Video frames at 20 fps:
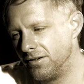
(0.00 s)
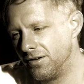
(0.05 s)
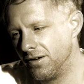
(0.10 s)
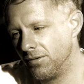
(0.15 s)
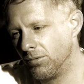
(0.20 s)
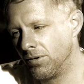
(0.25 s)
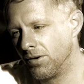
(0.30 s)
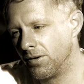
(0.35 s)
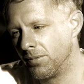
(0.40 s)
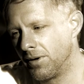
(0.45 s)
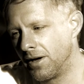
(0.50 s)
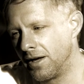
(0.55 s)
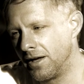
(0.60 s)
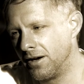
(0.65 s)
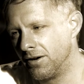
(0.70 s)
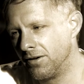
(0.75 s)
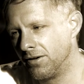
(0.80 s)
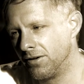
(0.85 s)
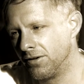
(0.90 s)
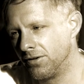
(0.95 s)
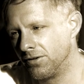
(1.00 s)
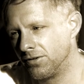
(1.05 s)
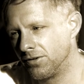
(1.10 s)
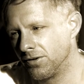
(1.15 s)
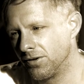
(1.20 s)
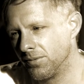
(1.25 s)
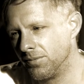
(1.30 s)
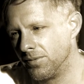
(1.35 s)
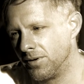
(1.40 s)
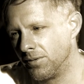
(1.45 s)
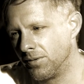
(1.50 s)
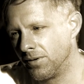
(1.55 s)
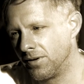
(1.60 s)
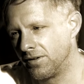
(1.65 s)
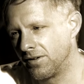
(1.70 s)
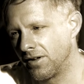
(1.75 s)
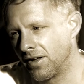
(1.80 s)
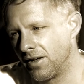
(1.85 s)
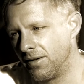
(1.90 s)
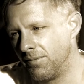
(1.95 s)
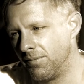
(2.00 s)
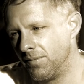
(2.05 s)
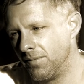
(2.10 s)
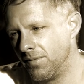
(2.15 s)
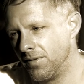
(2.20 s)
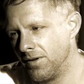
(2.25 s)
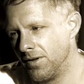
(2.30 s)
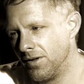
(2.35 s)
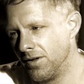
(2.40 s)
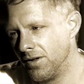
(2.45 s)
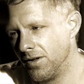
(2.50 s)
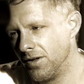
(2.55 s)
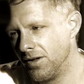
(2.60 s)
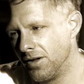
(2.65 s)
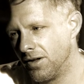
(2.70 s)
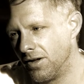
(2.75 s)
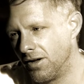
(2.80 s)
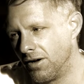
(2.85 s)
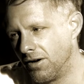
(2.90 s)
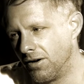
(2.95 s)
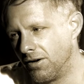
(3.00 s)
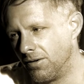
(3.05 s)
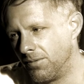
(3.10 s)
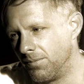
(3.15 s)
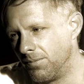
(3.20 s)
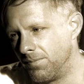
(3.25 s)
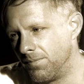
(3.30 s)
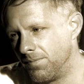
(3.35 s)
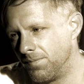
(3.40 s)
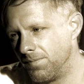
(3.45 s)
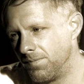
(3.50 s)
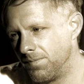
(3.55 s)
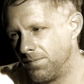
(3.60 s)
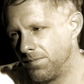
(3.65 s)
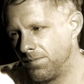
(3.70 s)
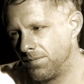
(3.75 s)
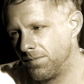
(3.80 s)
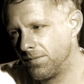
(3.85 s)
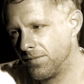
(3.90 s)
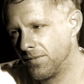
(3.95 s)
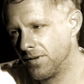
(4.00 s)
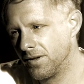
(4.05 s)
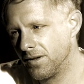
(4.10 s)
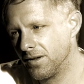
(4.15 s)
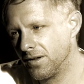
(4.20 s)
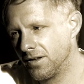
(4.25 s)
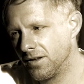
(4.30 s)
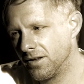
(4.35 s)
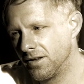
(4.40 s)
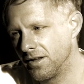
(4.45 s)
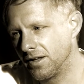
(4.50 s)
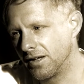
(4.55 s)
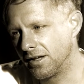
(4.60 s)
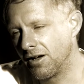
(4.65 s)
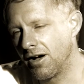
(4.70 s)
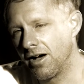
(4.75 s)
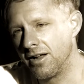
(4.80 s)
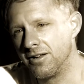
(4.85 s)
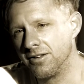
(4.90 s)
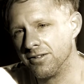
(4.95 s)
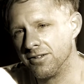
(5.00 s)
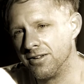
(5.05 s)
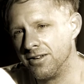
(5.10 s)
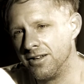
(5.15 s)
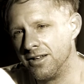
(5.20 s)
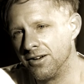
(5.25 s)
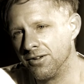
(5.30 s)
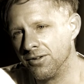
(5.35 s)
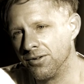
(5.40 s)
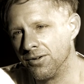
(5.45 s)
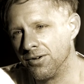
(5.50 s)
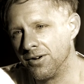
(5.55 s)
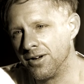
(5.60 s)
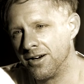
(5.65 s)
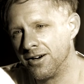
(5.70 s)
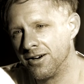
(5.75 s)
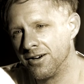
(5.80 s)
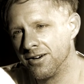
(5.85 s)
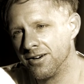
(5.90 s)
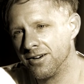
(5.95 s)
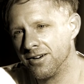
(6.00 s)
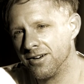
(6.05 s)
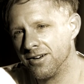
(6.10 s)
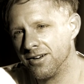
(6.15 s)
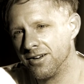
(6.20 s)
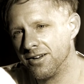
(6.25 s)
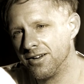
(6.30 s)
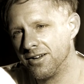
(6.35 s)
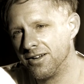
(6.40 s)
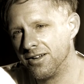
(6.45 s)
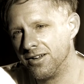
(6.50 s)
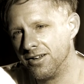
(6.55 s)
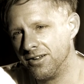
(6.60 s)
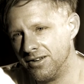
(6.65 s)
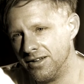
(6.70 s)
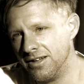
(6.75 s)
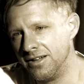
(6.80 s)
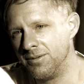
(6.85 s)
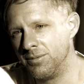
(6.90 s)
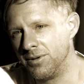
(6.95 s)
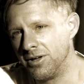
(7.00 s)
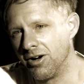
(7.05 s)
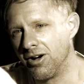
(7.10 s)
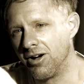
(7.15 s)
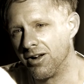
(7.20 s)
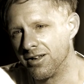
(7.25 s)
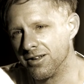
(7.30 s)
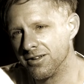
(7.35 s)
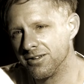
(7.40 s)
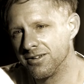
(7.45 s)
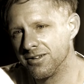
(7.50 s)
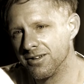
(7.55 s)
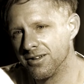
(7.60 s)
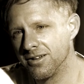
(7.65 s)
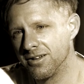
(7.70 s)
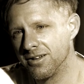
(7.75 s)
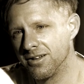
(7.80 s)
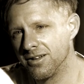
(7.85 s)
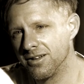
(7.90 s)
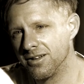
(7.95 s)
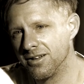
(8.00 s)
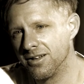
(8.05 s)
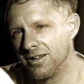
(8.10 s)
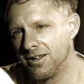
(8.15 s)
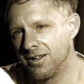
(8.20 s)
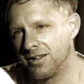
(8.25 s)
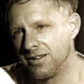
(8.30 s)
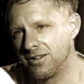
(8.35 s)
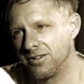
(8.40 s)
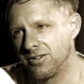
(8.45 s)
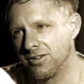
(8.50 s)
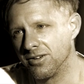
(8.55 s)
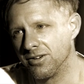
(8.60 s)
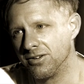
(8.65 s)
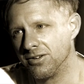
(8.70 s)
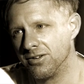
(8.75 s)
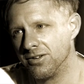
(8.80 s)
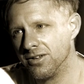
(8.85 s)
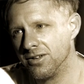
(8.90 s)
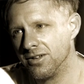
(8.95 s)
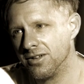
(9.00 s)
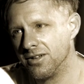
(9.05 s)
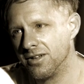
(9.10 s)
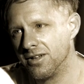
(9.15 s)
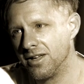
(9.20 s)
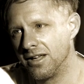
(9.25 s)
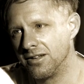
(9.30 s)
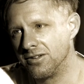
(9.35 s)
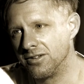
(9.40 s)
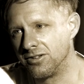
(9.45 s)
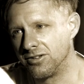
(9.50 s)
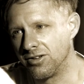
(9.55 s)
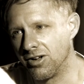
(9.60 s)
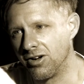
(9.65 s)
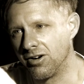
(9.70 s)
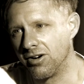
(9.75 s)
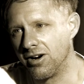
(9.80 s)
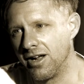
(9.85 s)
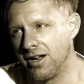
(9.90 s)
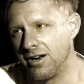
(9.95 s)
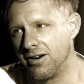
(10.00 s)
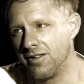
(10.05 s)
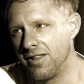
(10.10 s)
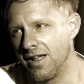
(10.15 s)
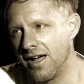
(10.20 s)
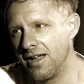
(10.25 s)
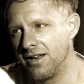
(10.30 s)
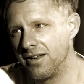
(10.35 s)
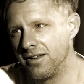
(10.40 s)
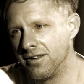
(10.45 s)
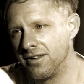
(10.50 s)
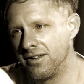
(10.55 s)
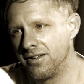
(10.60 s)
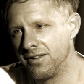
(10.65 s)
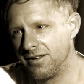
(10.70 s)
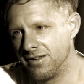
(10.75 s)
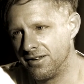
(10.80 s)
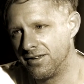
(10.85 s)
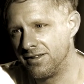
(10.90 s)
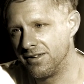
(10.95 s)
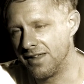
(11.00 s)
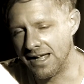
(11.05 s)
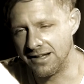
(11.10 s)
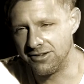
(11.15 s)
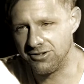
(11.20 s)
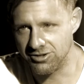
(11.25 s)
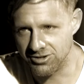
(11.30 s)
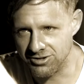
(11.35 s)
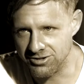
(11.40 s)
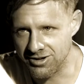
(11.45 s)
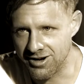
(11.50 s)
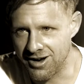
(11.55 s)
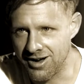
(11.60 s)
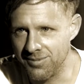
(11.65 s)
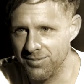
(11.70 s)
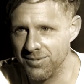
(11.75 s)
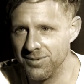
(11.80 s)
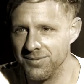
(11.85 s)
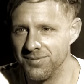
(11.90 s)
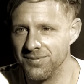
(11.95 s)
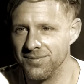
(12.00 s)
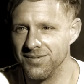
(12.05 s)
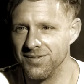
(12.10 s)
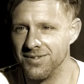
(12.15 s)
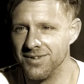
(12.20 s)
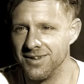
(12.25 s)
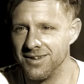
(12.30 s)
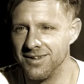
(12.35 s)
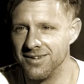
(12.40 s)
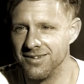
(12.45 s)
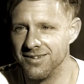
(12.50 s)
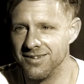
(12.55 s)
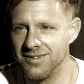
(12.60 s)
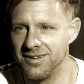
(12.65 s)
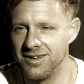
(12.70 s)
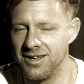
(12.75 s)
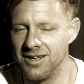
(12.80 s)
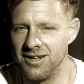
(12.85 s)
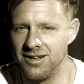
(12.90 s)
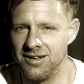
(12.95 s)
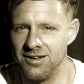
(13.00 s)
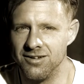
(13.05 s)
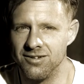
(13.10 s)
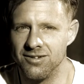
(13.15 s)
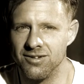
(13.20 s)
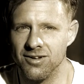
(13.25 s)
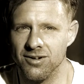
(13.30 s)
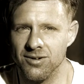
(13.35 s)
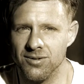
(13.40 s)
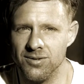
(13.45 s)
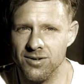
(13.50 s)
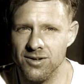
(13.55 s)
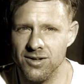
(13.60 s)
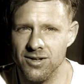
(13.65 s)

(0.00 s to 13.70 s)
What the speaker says: one of my heroes told me one time that God doesn't need a lawyer, you need to be honest. Yeah. And so, as a songwriter, that's your job. Yeah. And so,